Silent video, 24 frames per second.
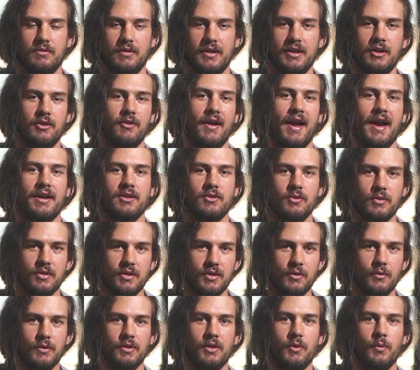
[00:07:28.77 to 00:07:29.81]
interact with
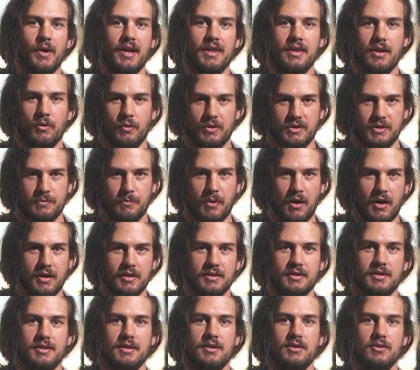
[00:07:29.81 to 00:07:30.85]
you, in the way they
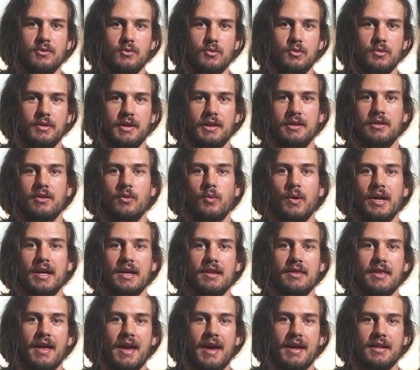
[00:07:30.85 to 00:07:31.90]
respond to you, in the
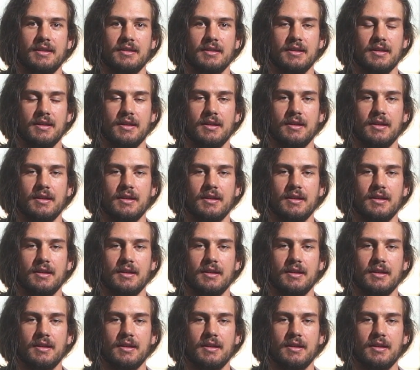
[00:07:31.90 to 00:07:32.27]
way that